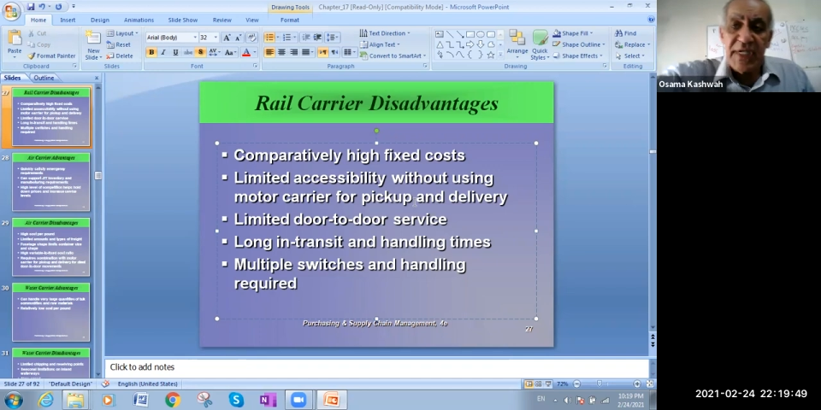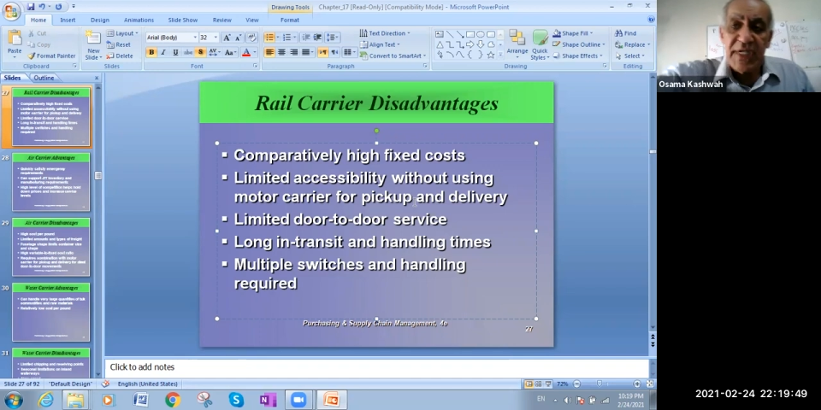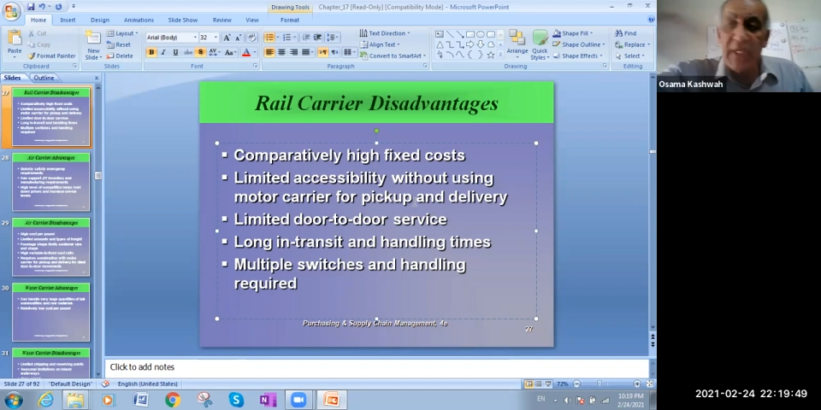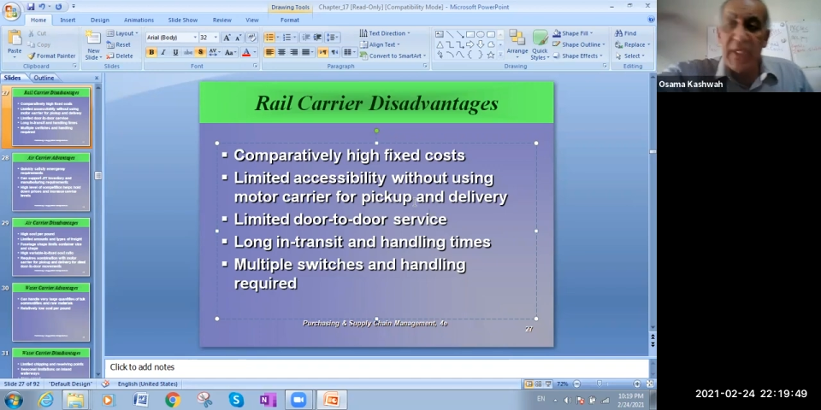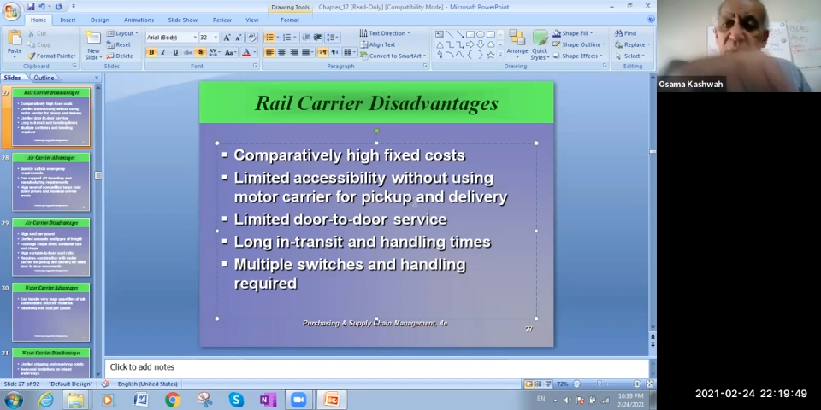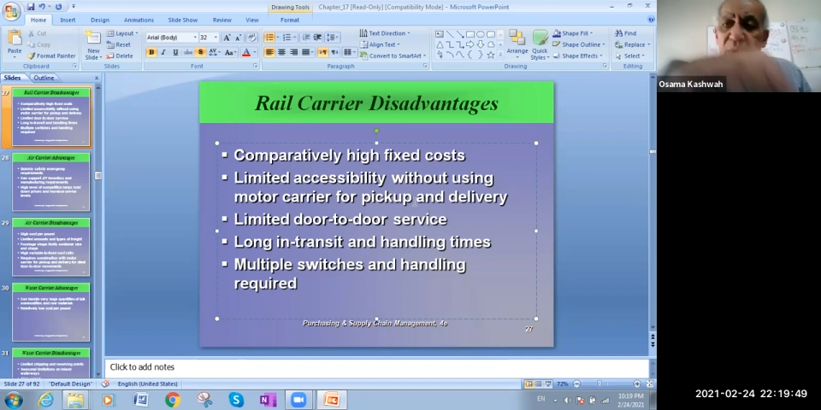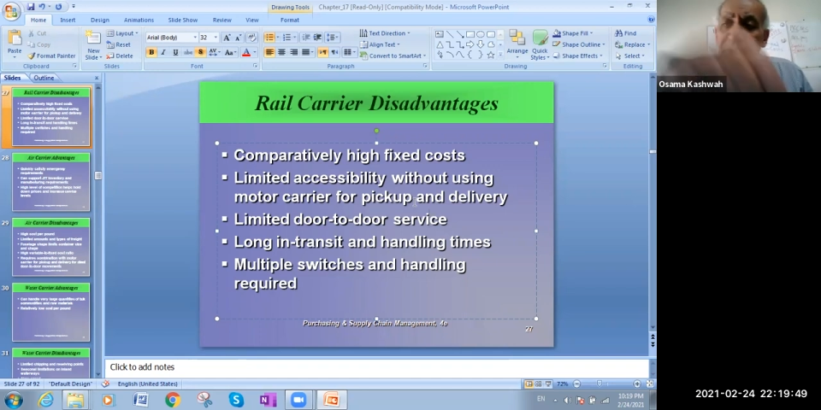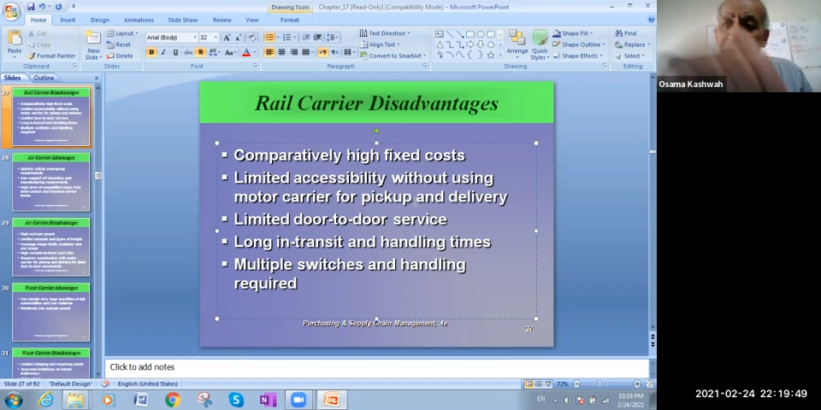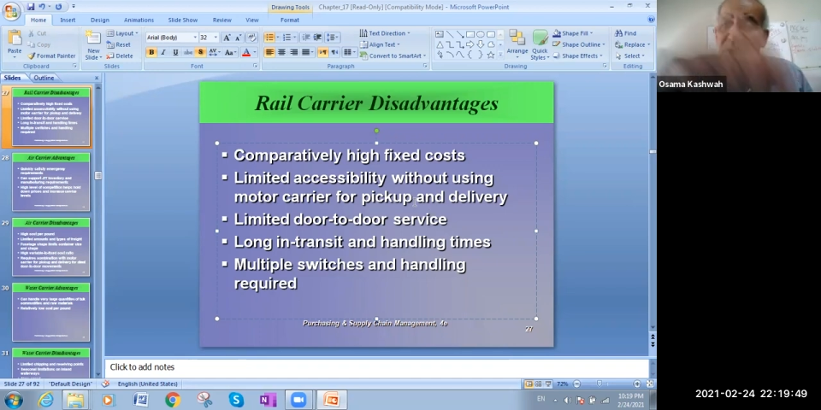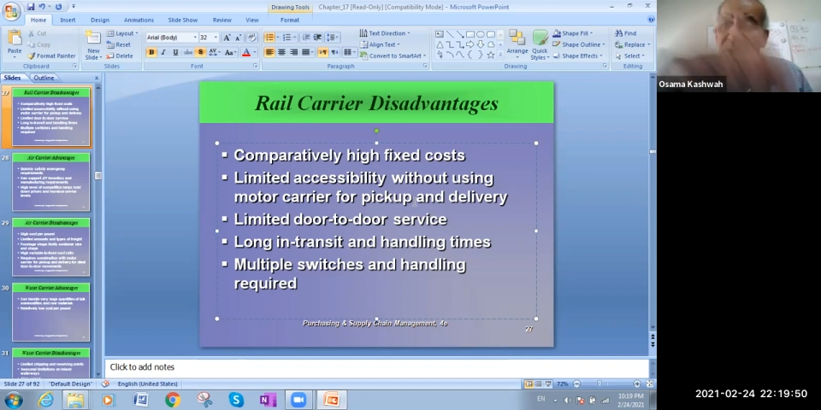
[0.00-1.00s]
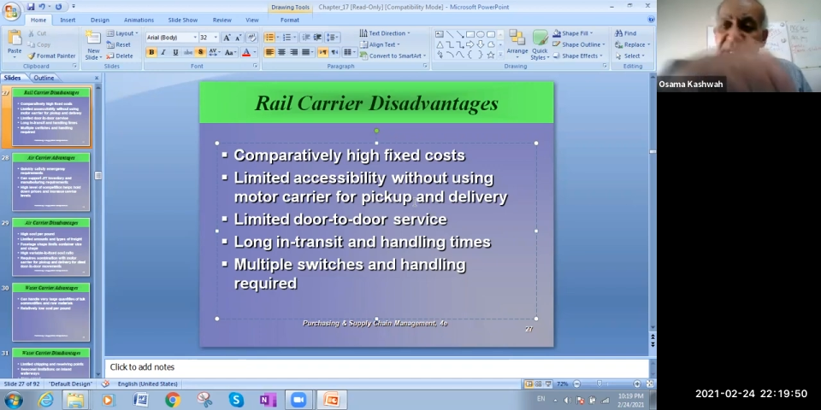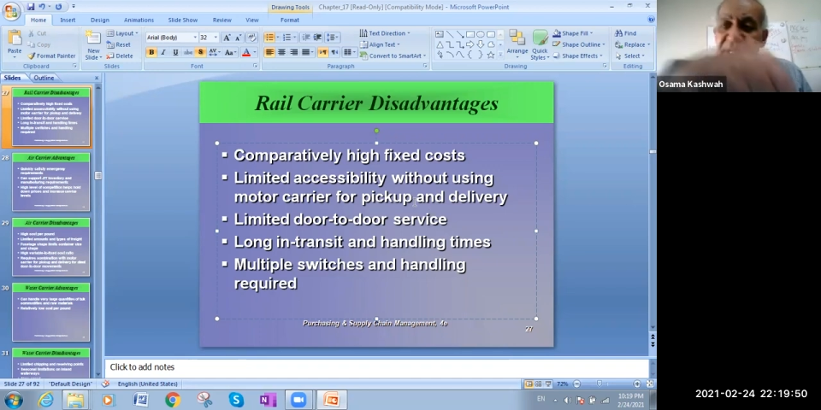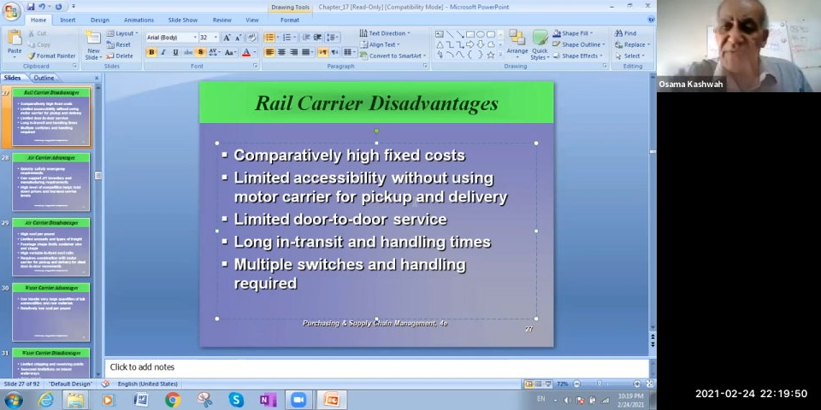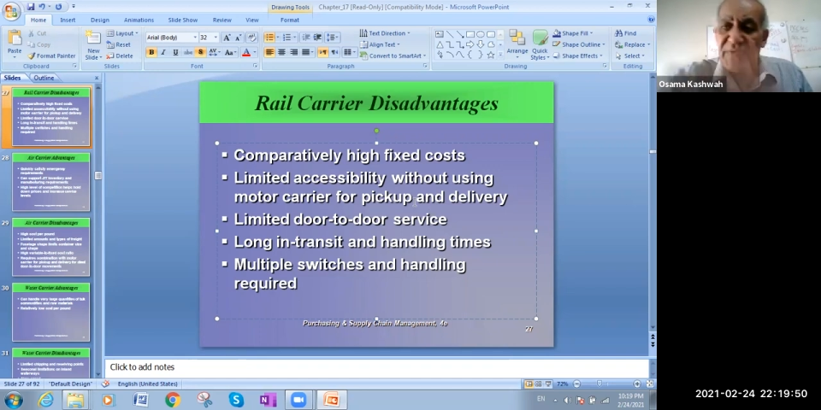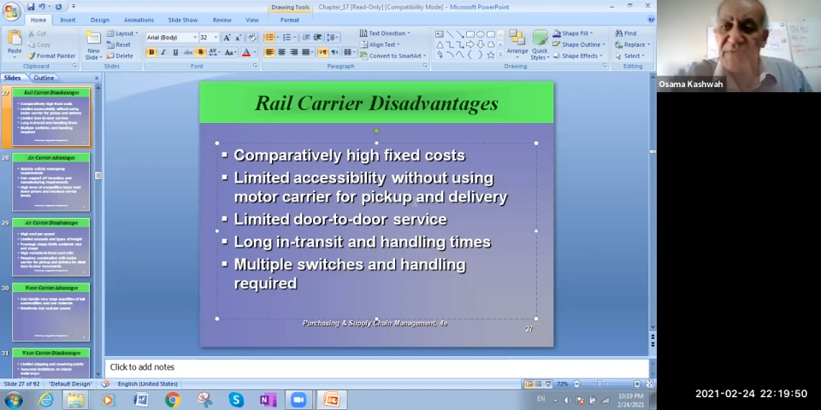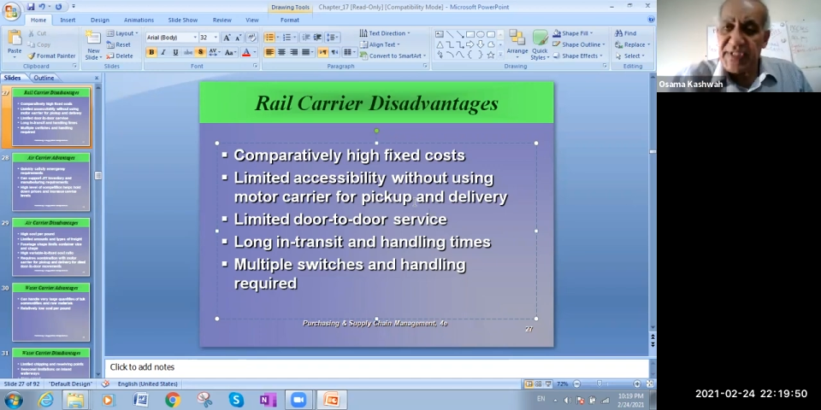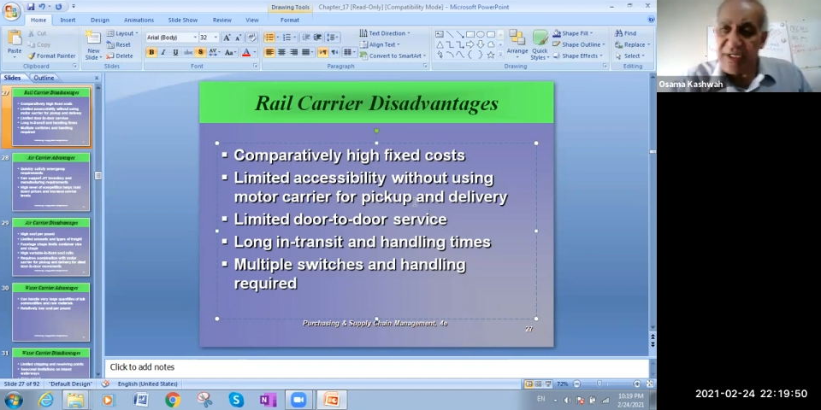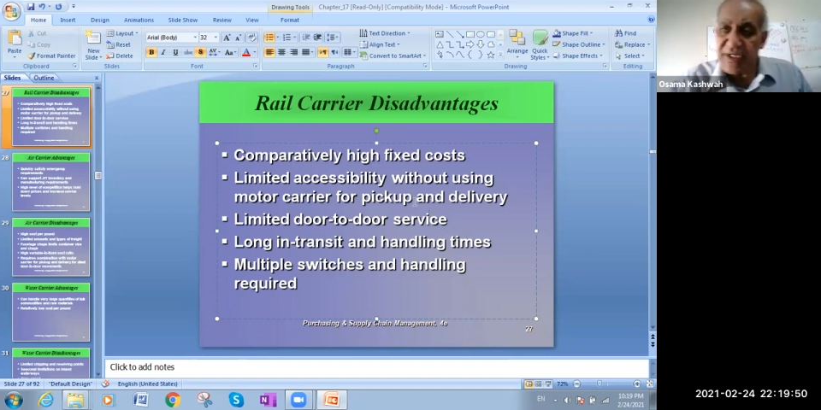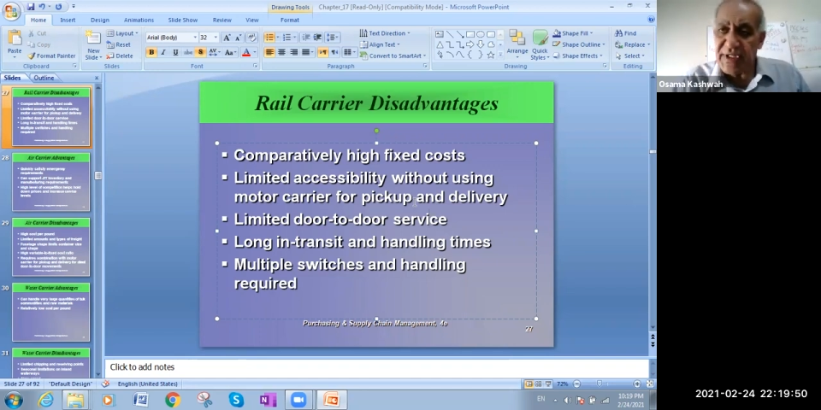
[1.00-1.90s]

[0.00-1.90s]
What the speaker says: they go to the place of destination.